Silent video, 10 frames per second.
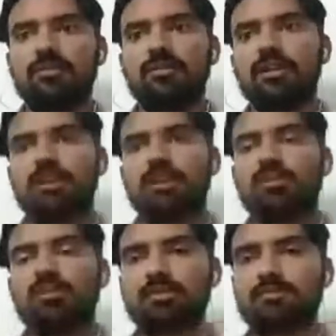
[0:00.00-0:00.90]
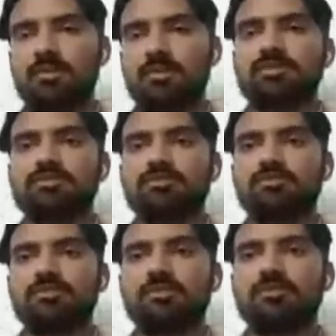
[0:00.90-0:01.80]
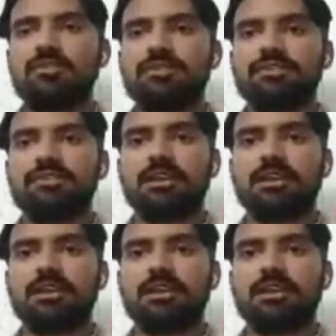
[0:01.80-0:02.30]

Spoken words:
in comments box, which is